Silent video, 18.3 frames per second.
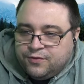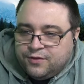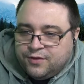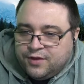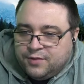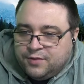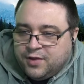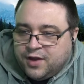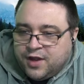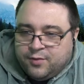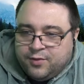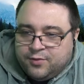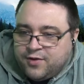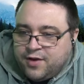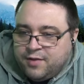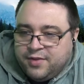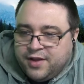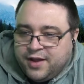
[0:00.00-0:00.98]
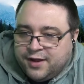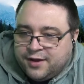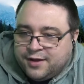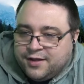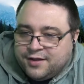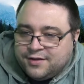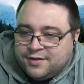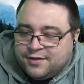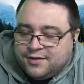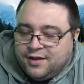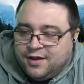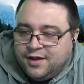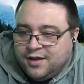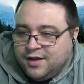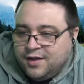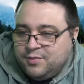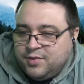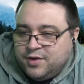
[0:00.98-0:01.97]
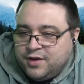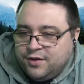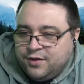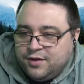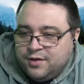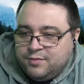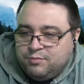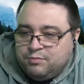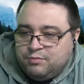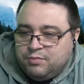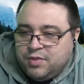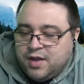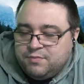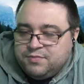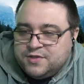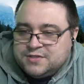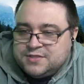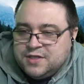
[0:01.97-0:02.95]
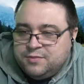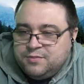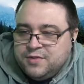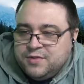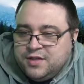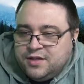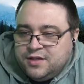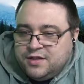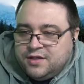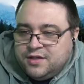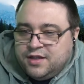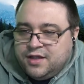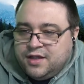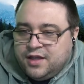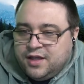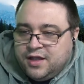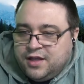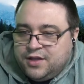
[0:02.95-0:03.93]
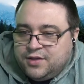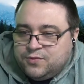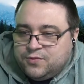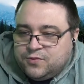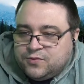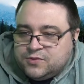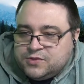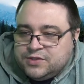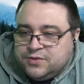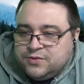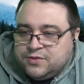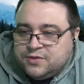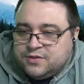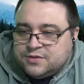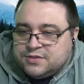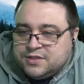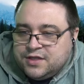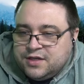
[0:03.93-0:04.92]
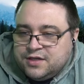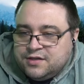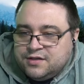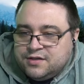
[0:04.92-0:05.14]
I'm coming right back, but I'm going to pop this up and we'll see what it looks like.